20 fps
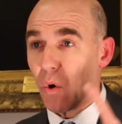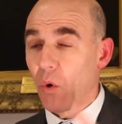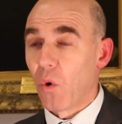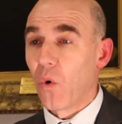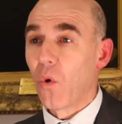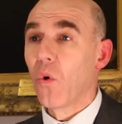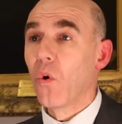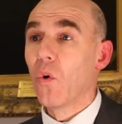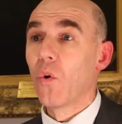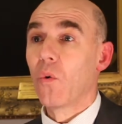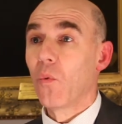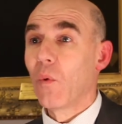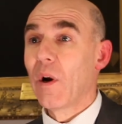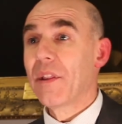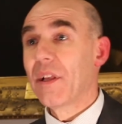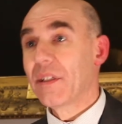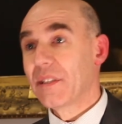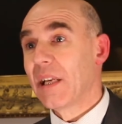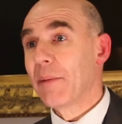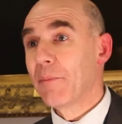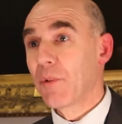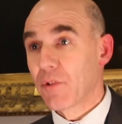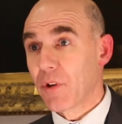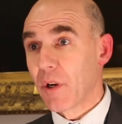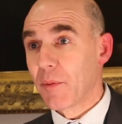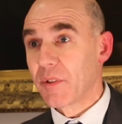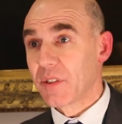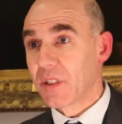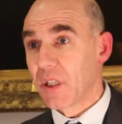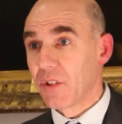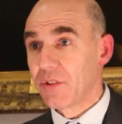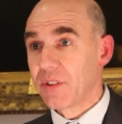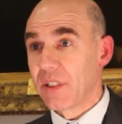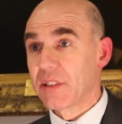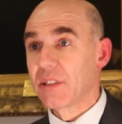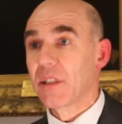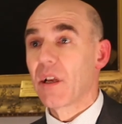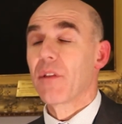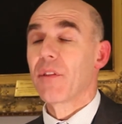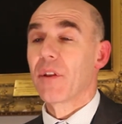or where there's
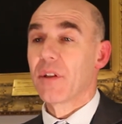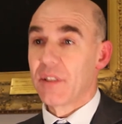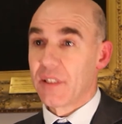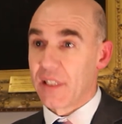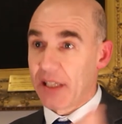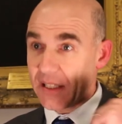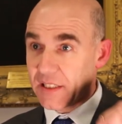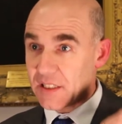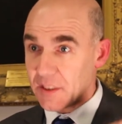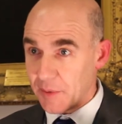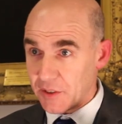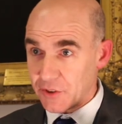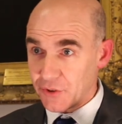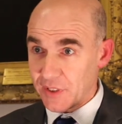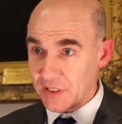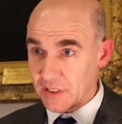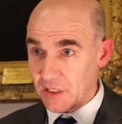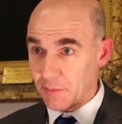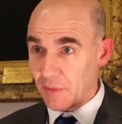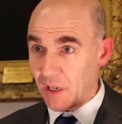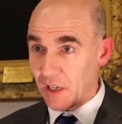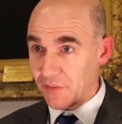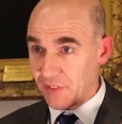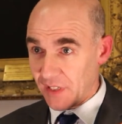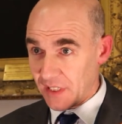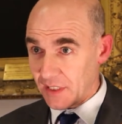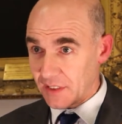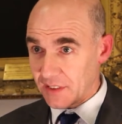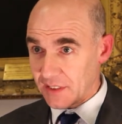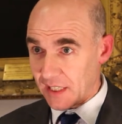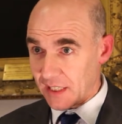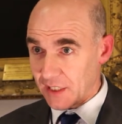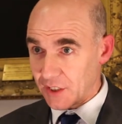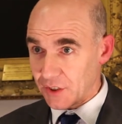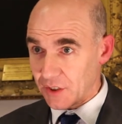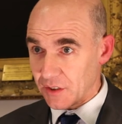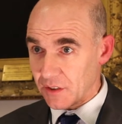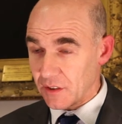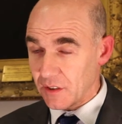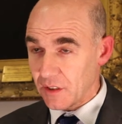hemochromatosis that needs to be treated by
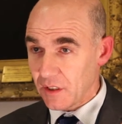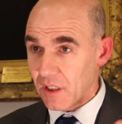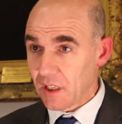venesection,